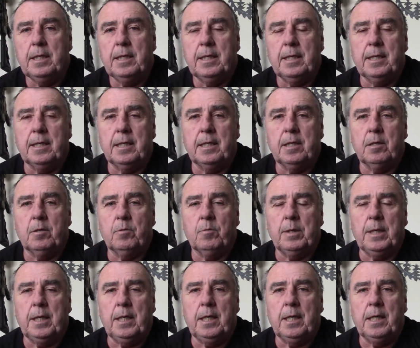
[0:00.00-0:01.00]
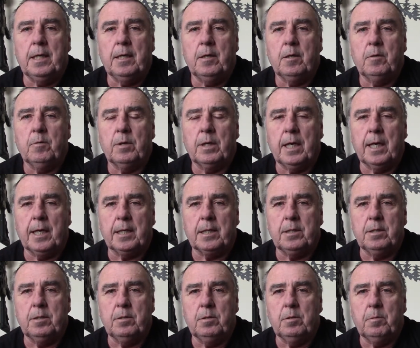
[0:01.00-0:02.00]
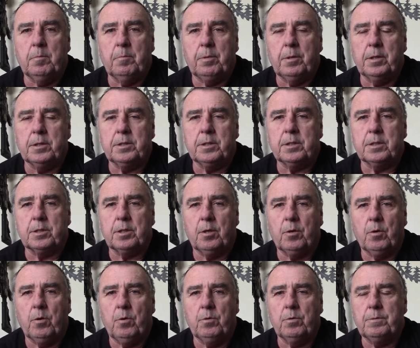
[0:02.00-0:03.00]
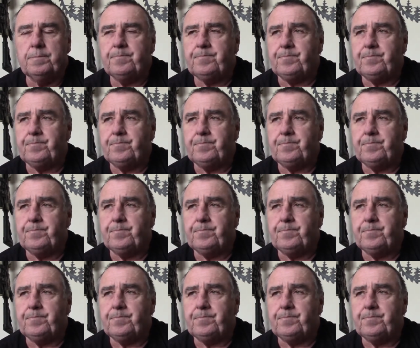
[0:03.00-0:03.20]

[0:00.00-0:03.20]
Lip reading: we would like to purchase or own.